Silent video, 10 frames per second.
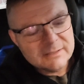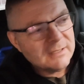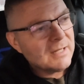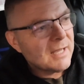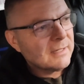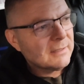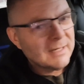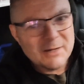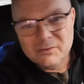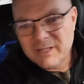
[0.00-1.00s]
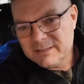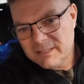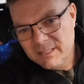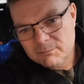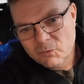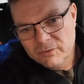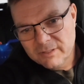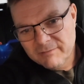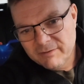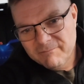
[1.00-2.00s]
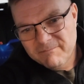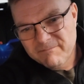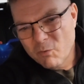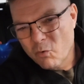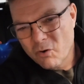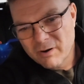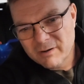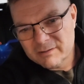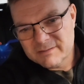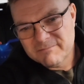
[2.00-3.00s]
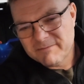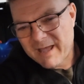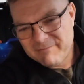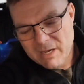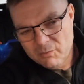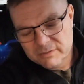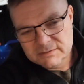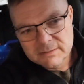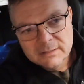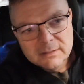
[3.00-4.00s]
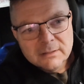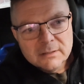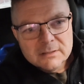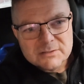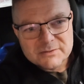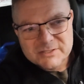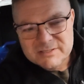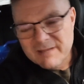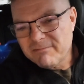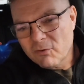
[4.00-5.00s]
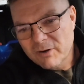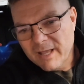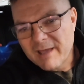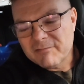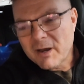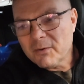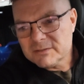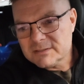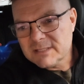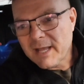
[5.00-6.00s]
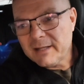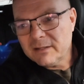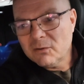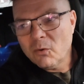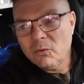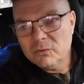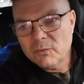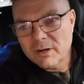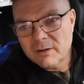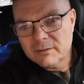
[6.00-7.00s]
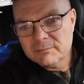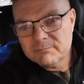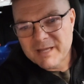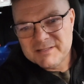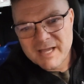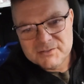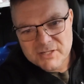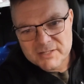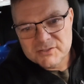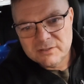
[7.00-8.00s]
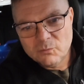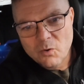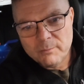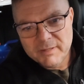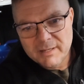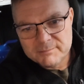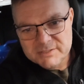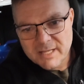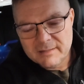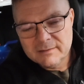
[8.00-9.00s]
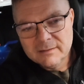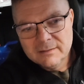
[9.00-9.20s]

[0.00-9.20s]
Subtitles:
at the clock, and I don't like to eat more than every 4 to 5 hours. So just say 4.5 hours is kind of the goal to where my digestion won't be upset